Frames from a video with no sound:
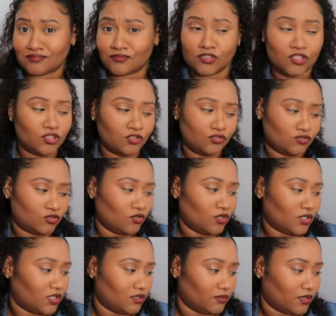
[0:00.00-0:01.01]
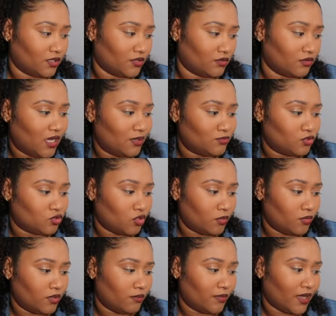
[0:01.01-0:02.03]
What are you talking about?
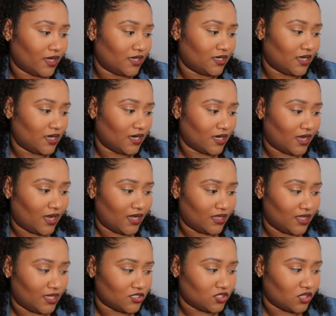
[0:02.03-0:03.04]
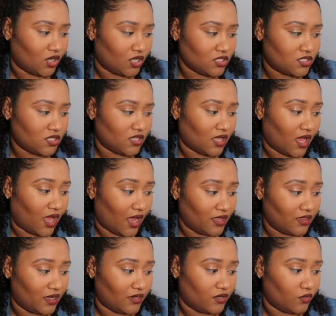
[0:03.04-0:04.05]
Absorb the magnetic eyelash onto the
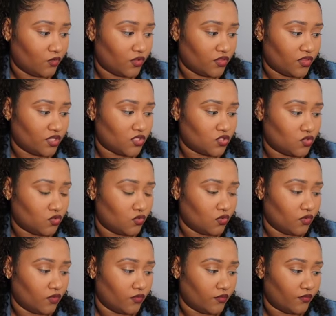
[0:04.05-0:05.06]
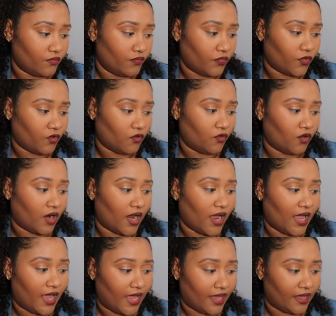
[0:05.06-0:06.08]
eyeliner with a tool or
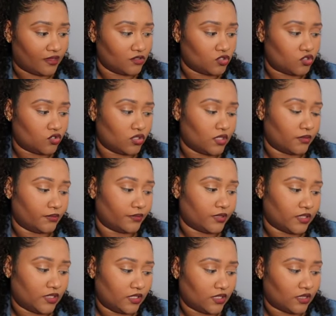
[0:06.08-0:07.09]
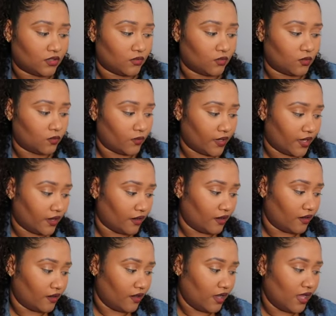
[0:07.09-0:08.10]
hand to complete the wear.
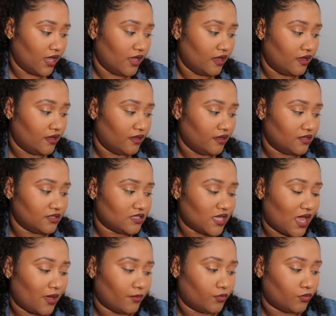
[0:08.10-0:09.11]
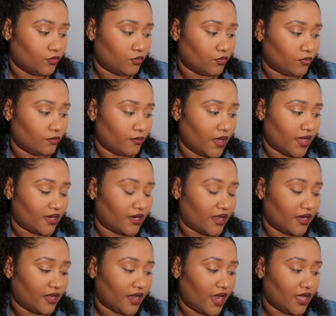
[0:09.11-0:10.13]
Taboo.
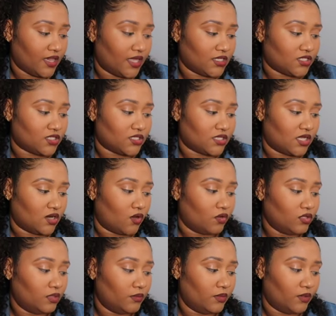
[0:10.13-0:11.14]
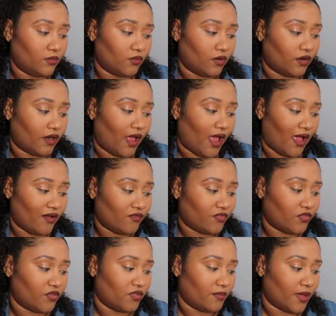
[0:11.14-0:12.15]
Magnetic eyelashes can only be worn
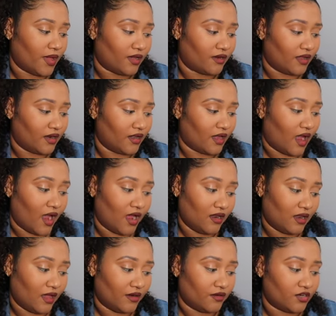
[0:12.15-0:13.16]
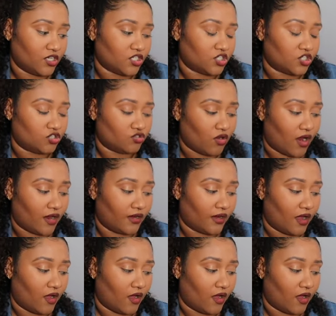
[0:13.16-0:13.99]
after the magnetic eyeliner is dried